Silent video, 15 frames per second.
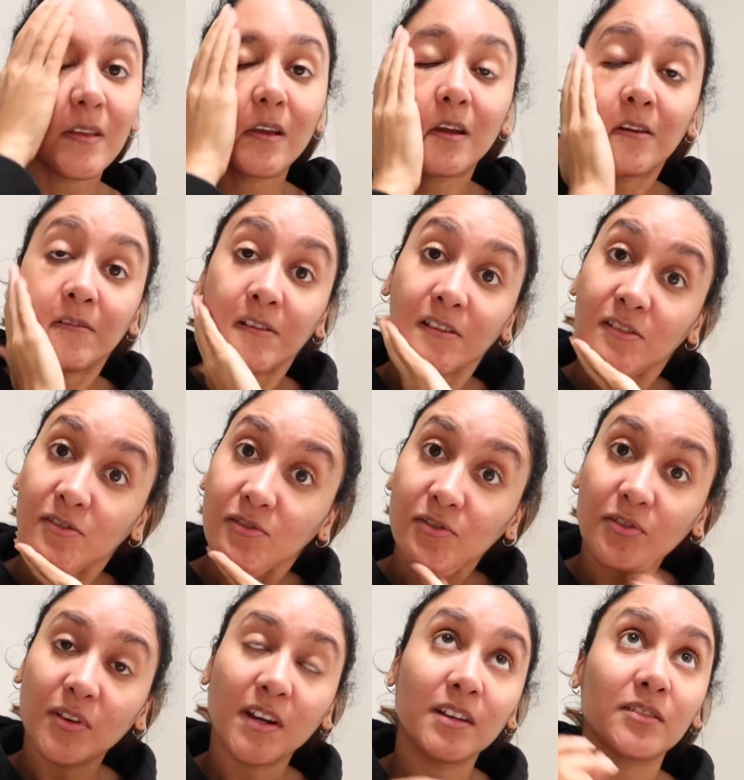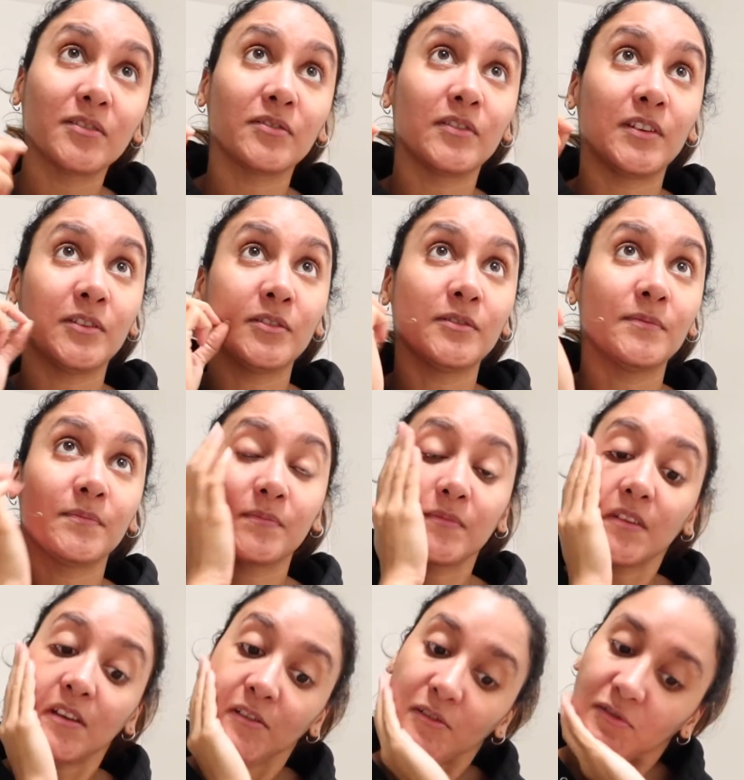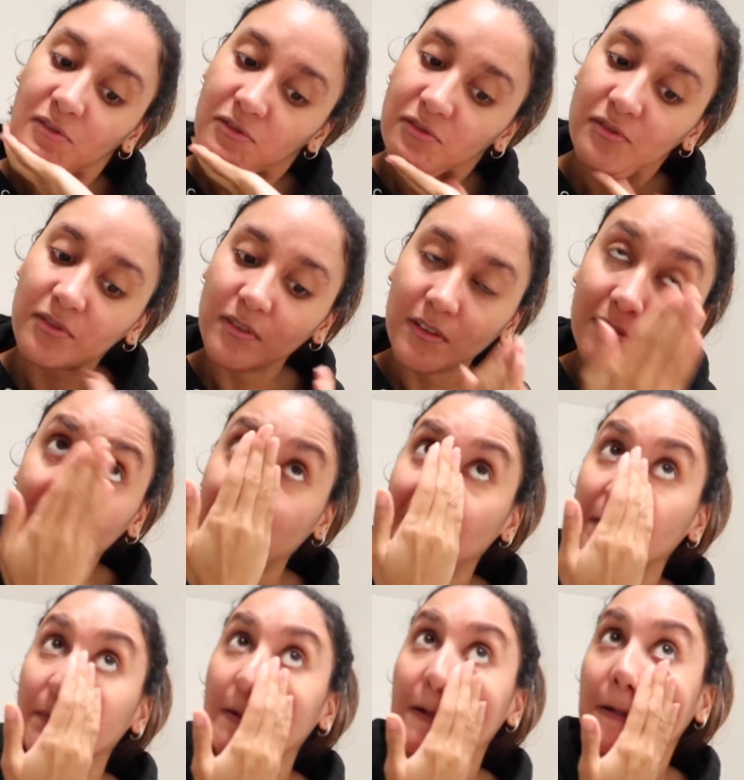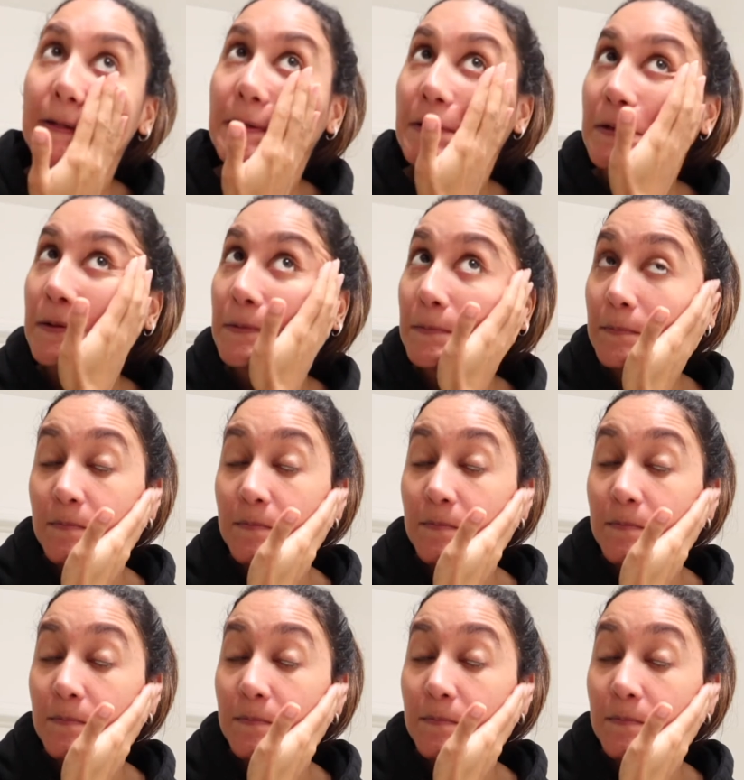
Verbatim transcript: I really don't know how to feel. I don't know if anybody